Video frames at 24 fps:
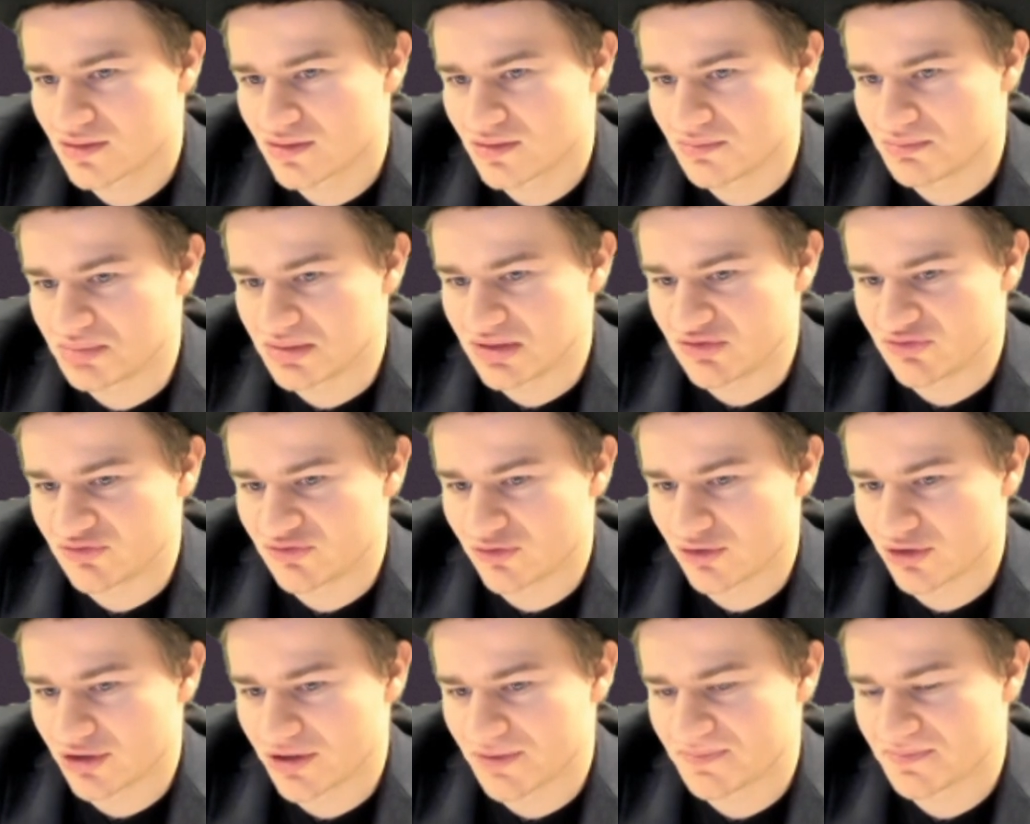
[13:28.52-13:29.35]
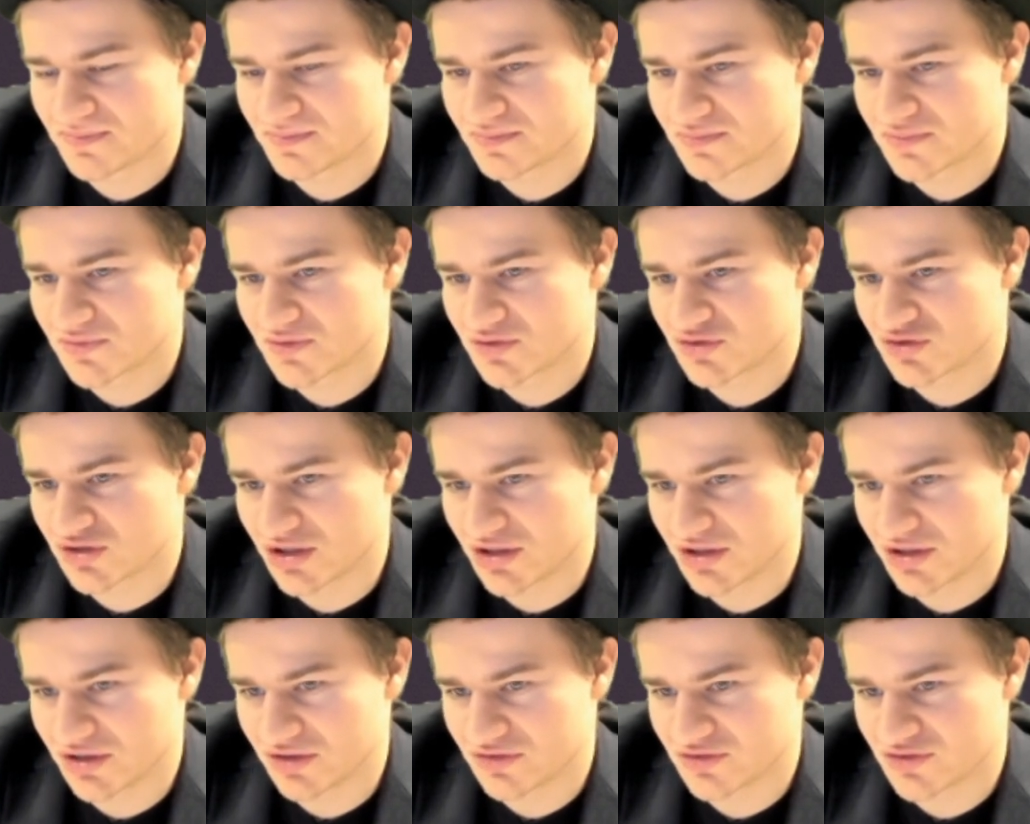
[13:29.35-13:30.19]
b4,
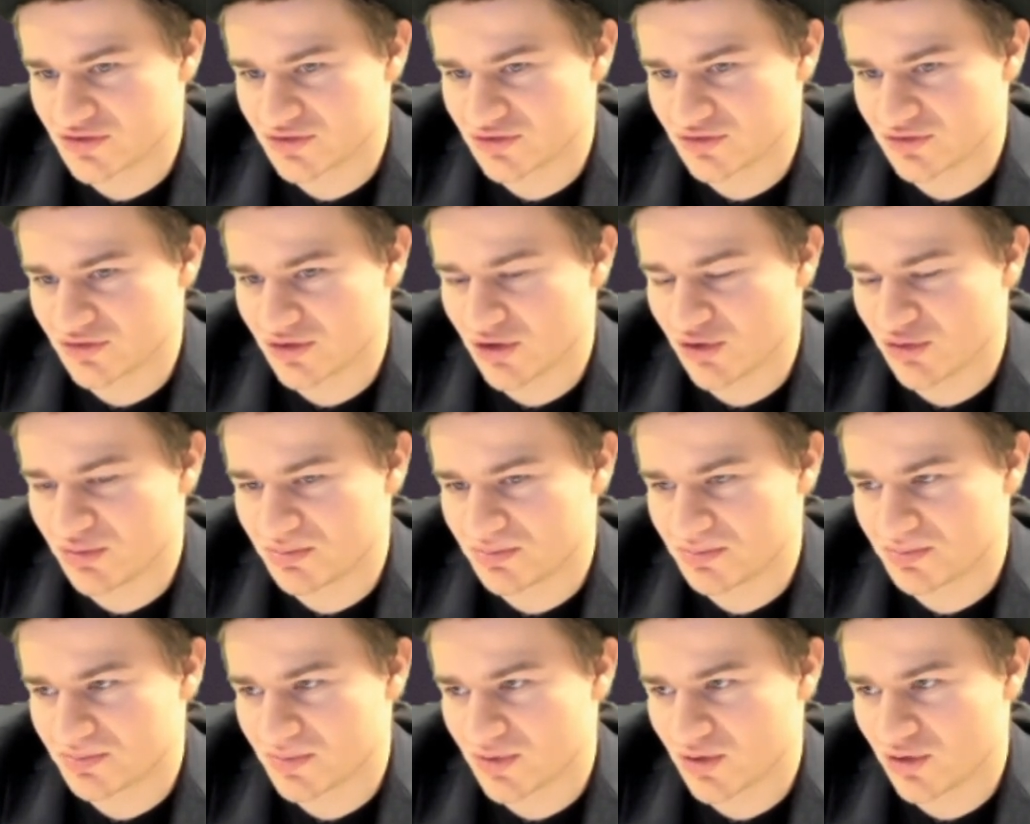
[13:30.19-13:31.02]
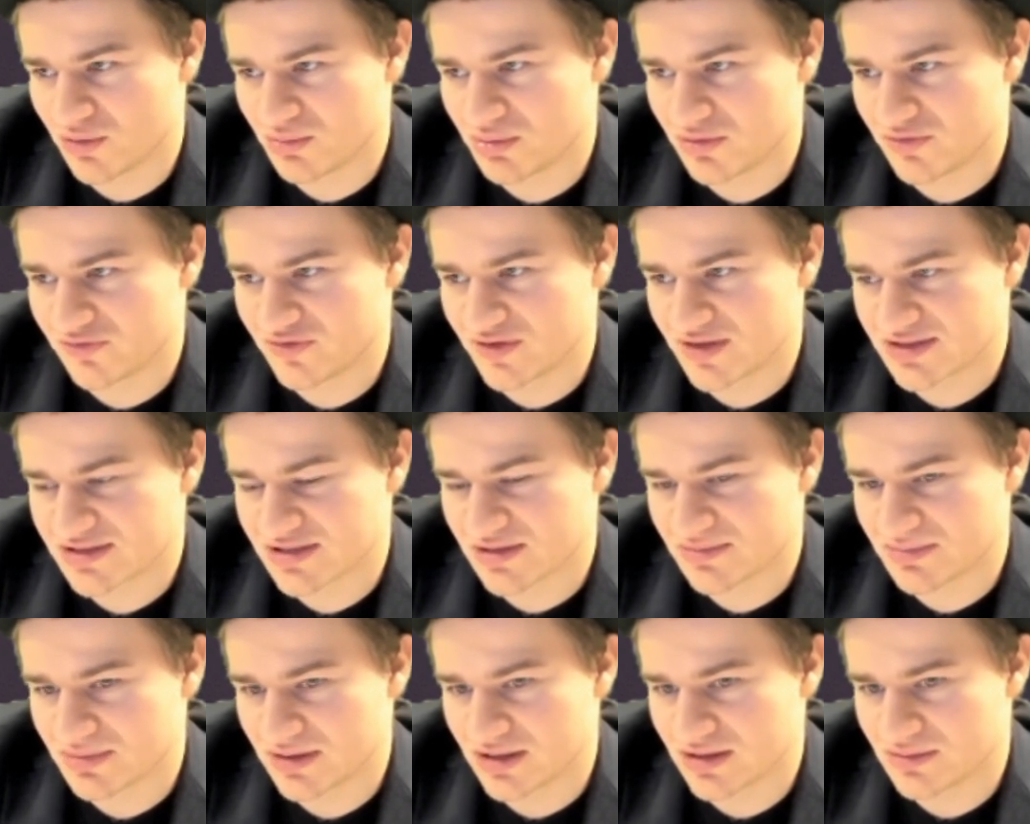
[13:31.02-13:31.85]
trying to open things
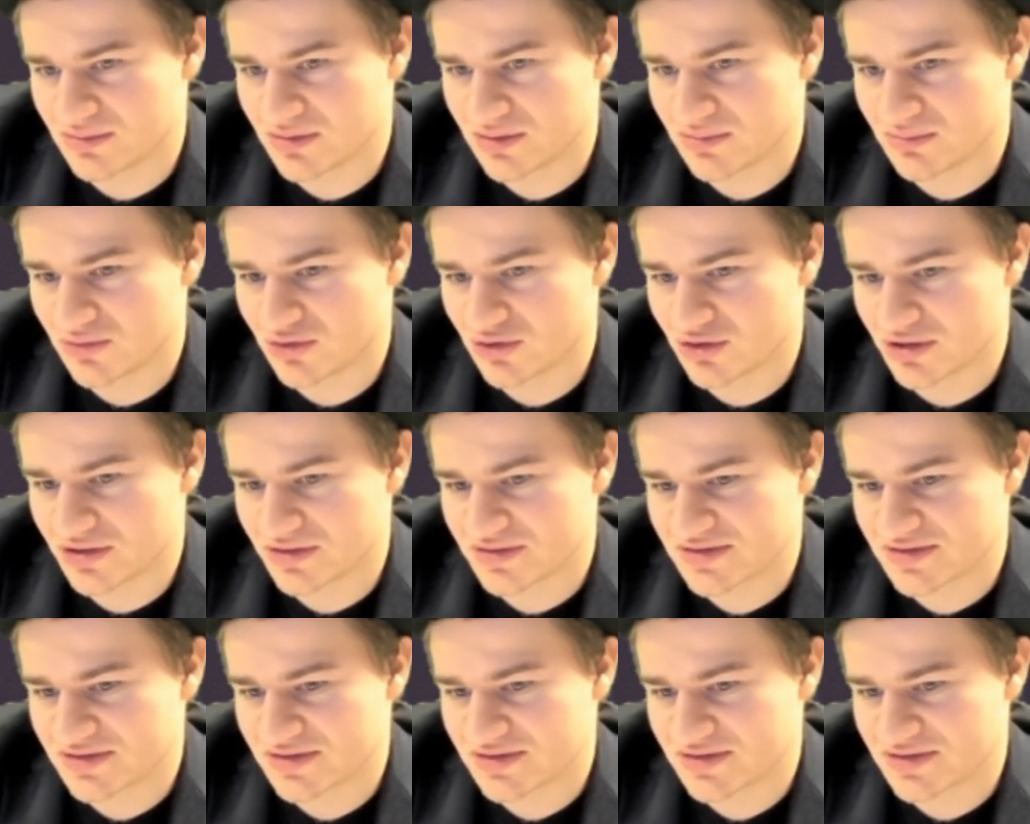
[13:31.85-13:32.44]
up a little bit more.